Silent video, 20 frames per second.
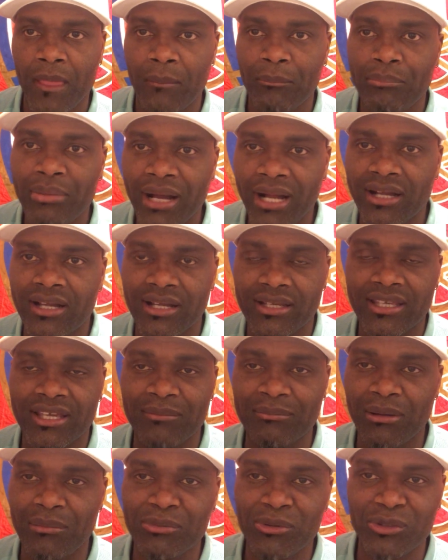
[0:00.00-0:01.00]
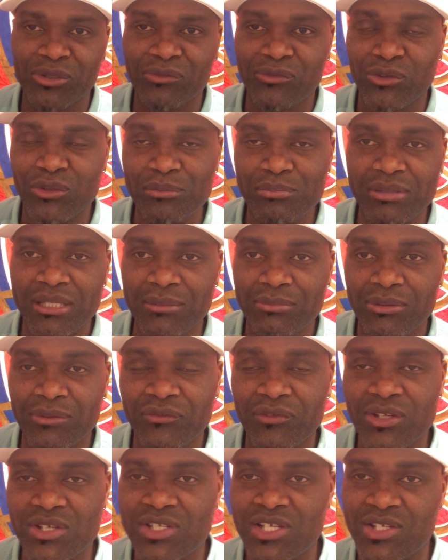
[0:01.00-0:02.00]
Back again, my beautiful people,
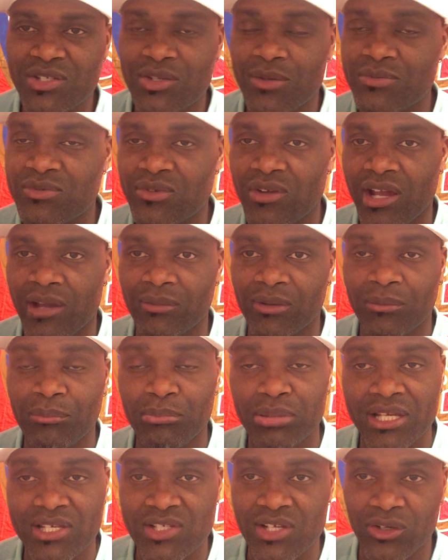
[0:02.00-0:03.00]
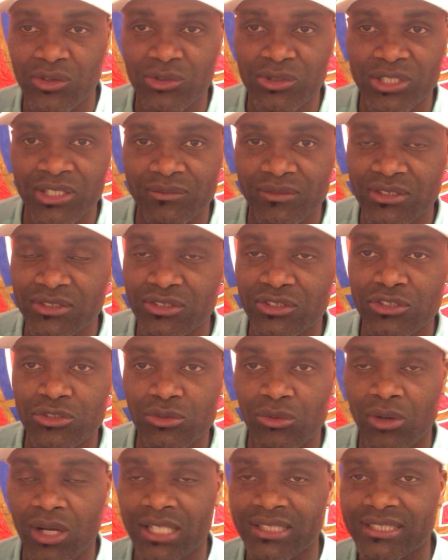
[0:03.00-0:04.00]
viewers and subscribers. Pleasant good evening to
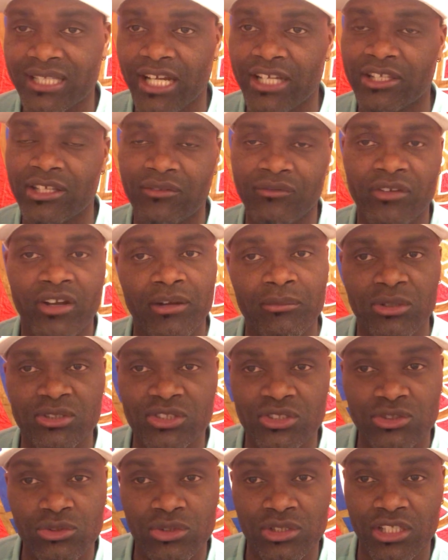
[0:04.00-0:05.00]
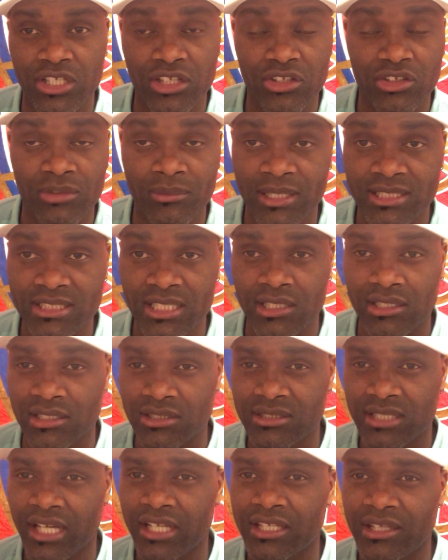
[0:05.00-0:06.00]
you all. Thank you very much for tuning into my channel.
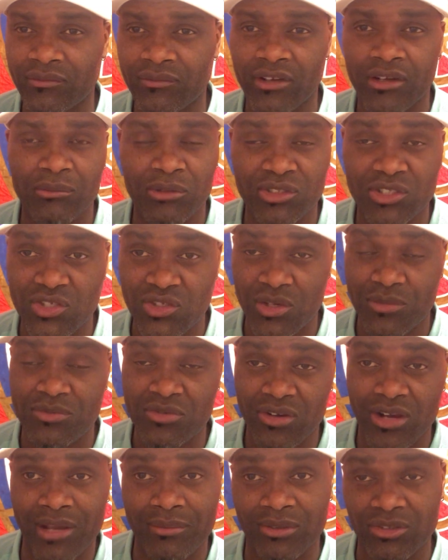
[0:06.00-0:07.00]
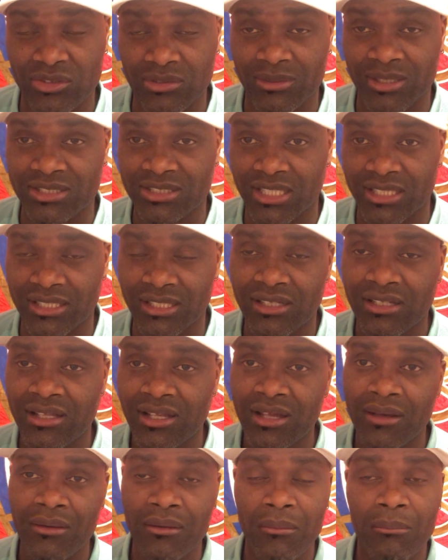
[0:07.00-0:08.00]
Thank you very much for subscribing to my channel.
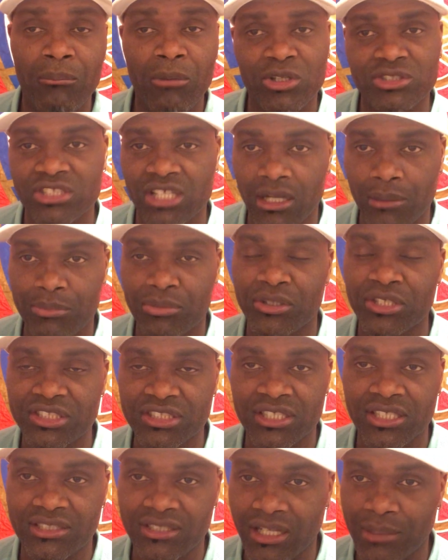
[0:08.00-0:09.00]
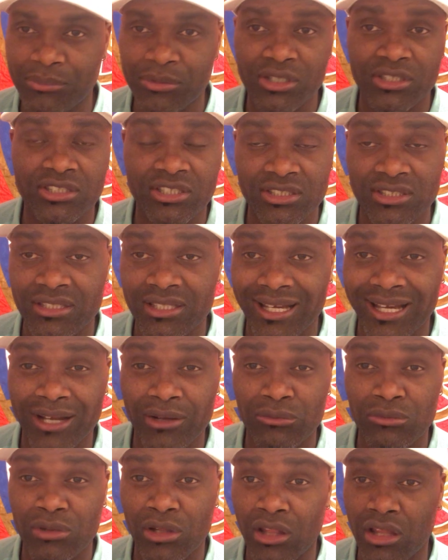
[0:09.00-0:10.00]
Much appreciated. I appreciate it
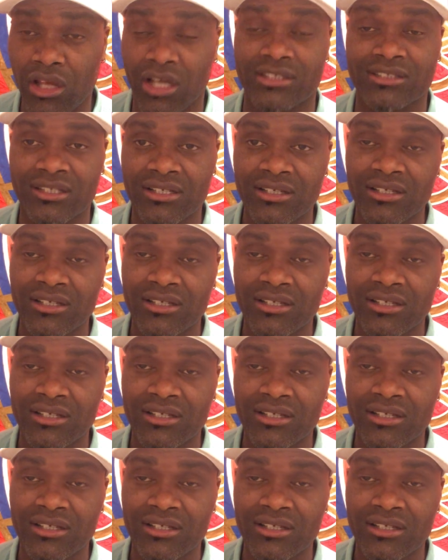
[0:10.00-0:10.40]
a lot.